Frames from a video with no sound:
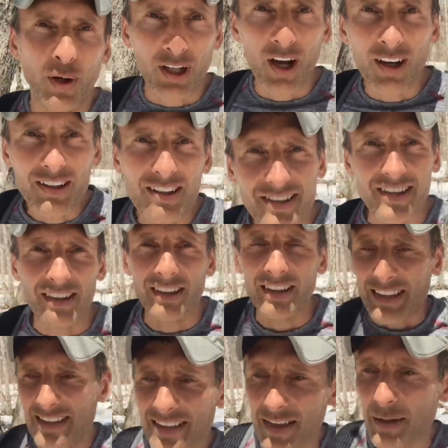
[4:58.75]
we're
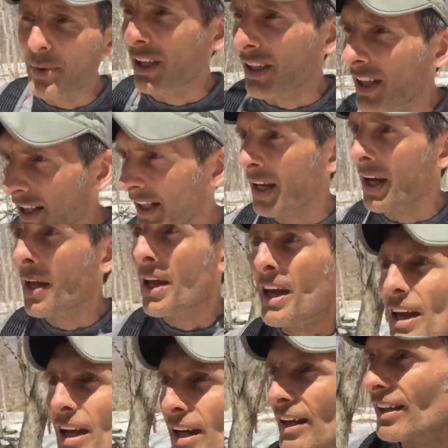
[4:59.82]
constantly stimulating,
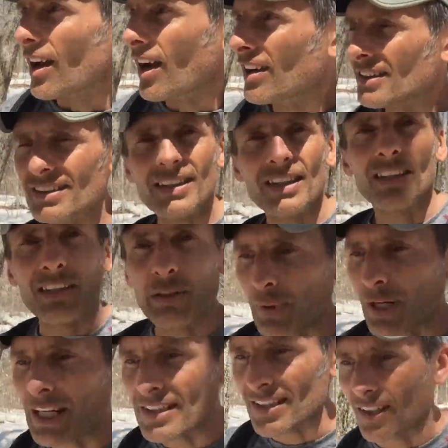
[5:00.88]
constantly
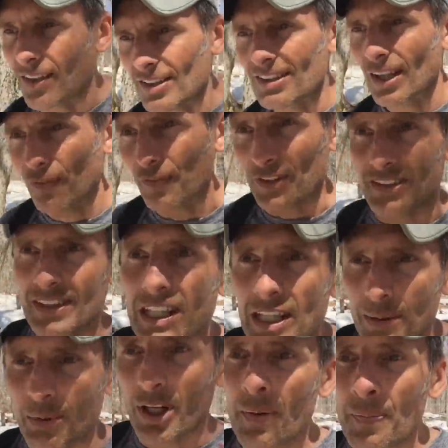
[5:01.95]
raising our
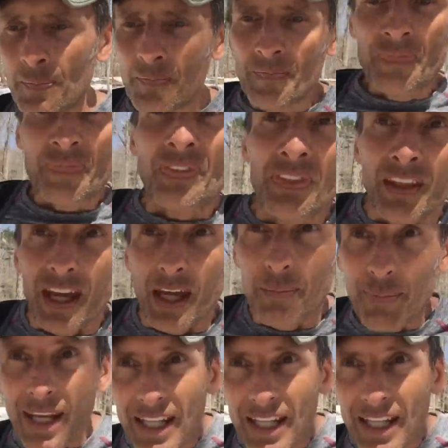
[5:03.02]
self-esteem and, and